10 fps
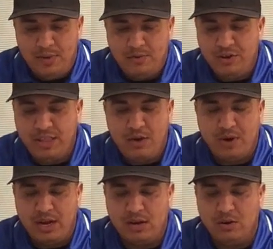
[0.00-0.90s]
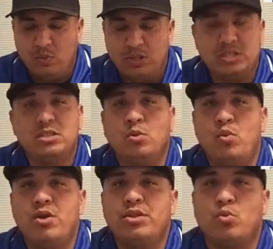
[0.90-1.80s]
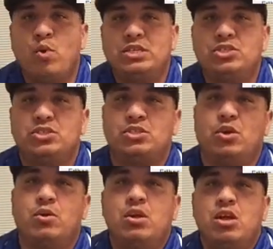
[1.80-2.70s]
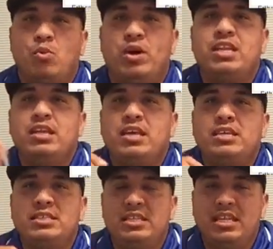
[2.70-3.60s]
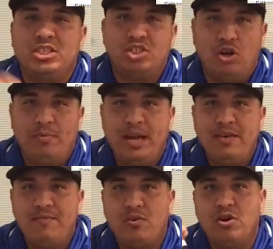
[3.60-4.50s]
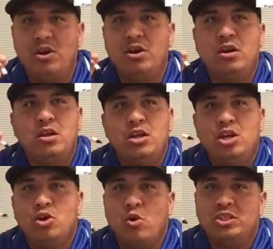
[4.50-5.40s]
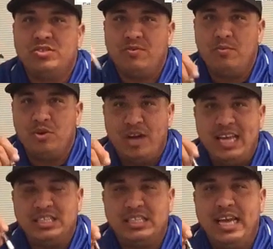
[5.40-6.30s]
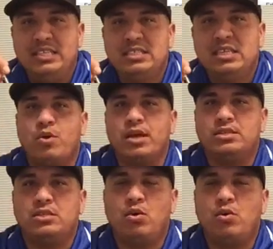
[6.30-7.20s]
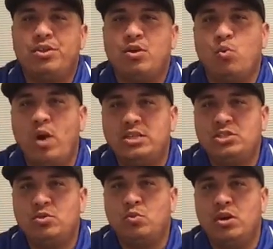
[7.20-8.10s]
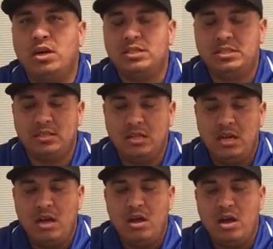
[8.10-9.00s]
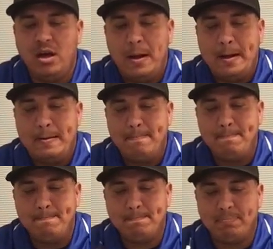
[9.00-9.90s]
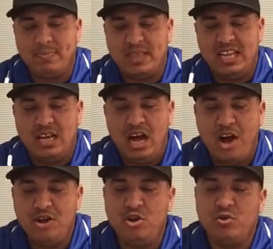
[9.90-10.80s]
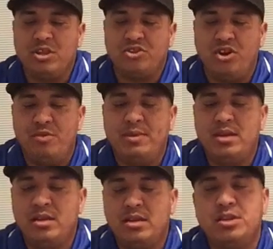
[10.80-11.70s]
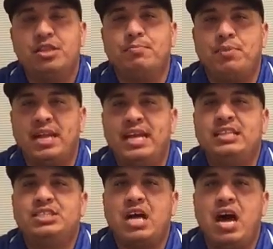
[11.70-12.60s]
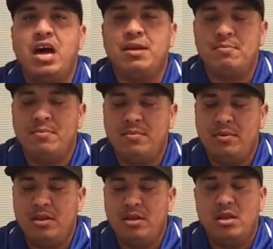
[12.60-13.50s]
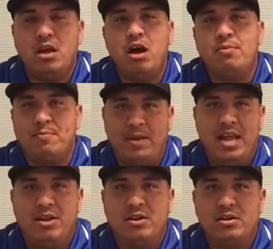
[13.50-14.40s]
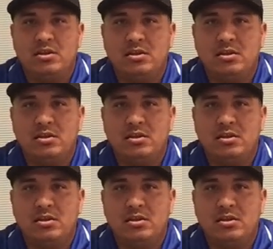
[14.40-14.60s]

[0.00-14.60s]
Wrote it down right here. What's one of the questions? So what they did is they did a survey for coaches from United States. Okay, so the question was, how do you determine the playing time of a player